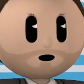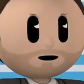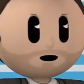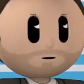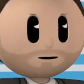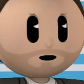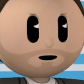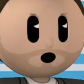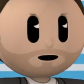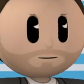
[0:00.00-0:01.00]
And the
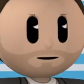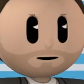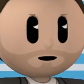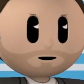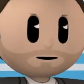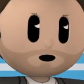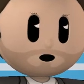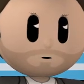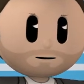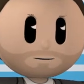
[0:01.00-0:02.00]
reason why is because it
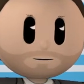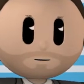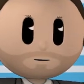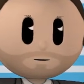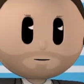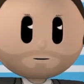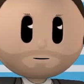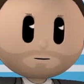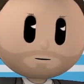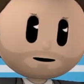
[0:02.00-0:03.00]
works.
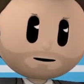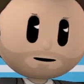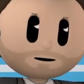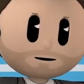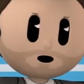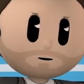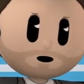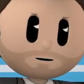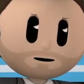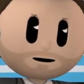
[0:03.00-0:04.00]
It keeps you
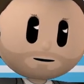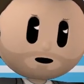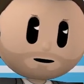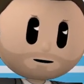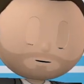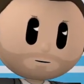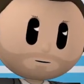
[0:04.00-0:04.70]
from leaving them.